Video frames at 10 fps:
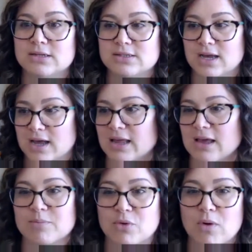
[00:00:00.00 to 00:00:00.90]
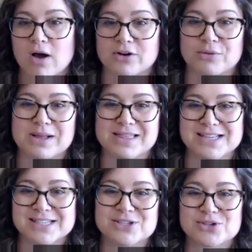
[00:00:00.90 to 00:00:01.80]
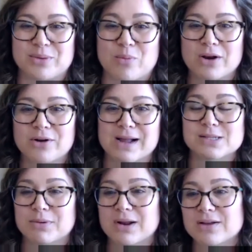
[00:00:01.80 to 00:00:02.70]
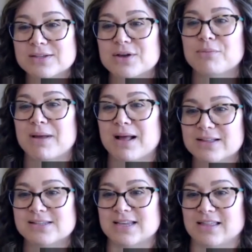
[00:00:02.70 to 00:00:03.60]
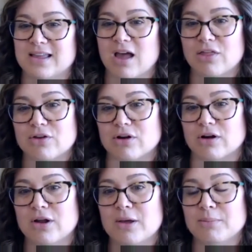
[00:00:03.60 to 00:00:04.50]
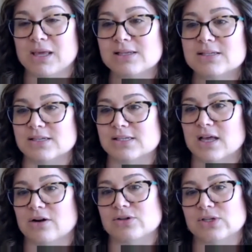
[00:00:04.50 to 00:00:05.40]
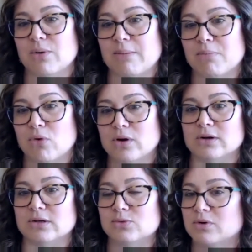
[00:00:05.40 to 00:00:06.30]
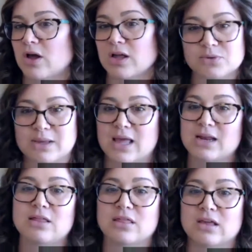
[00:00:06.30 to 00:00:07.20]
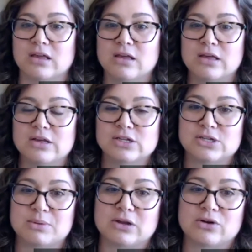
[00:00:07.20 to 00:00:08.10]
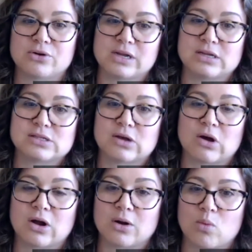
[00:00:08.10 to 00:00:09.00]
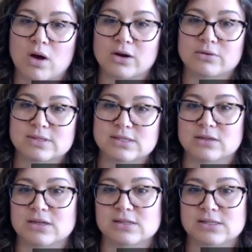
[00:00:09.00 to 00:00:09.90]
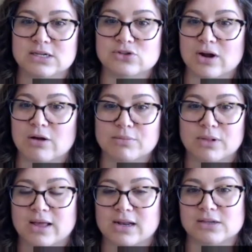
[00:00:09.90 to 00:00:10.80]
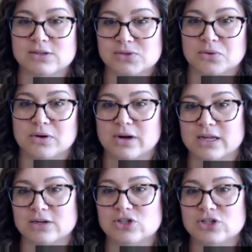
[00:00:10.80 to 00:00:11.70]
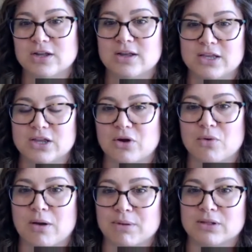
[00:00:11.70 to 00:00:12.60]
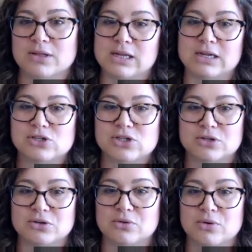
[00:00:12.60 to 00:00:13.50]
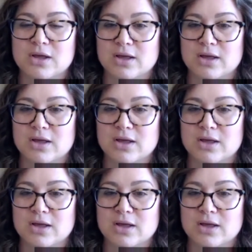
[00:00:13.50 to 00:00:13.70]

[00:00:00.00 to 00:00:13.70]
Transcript: tying up the water with these in-stream water rights, but also balancing the other pieces that are so important. We're not doing anything to increase our water resiliency, drought planning, storage, you know, ability to